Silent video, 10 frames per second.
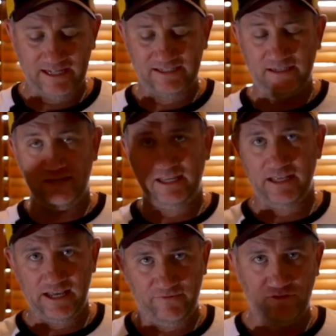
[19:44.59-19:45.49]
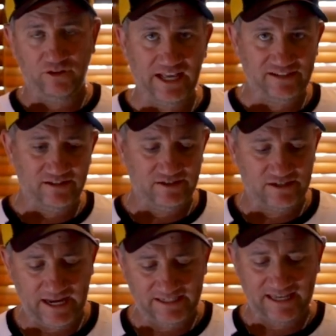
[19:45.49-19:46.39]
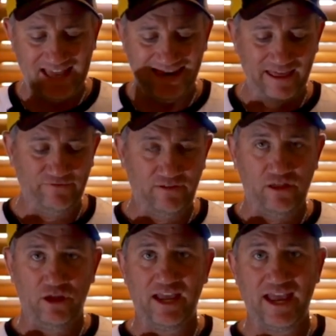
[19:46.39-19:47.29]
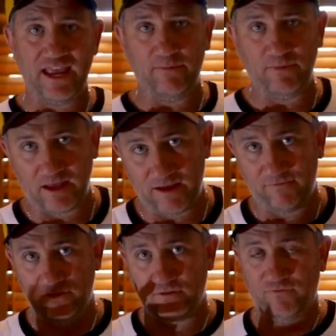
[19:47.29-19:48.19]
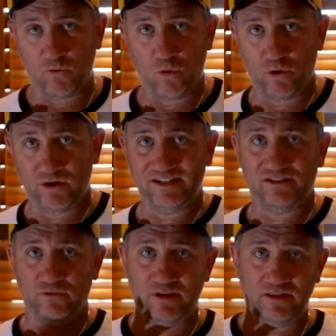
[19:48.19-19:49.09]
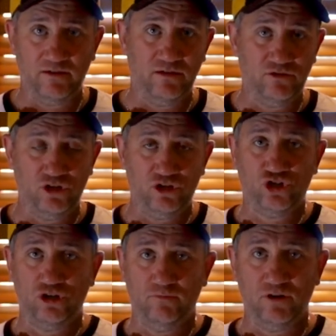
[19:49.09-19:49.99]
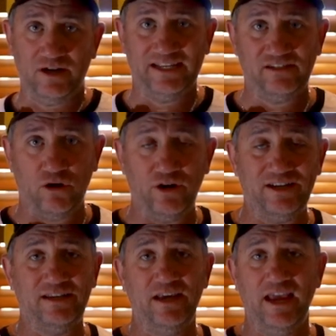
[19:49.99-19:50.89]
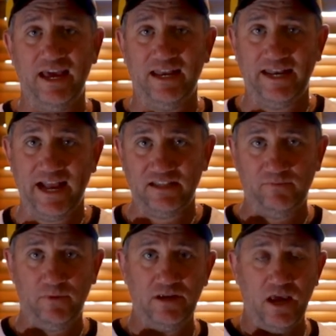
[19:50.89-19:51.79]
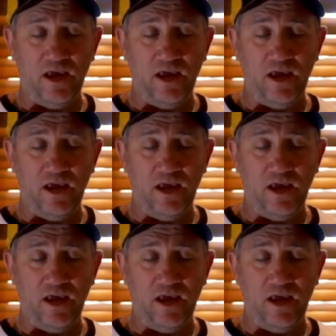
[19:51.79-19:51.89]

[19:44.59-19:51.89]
It's if you're in the eastern states, 11:30 a.m. they'll have the Ford is doing the YouTube release on it, an announcement.